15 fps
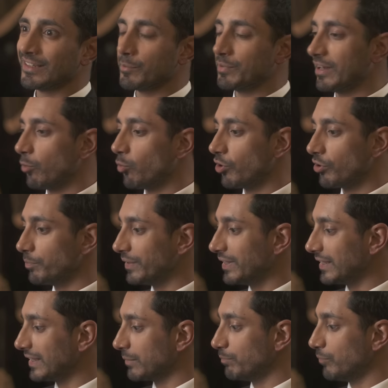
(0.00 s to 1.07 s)
Yeah, be like Warren
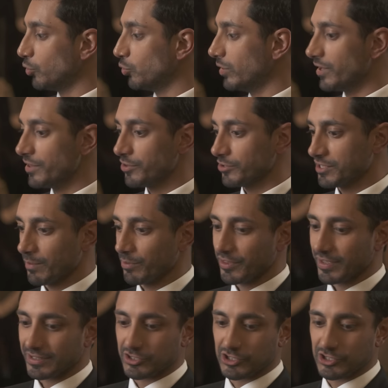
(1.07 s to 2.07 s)
Beatty in Bullworth or something.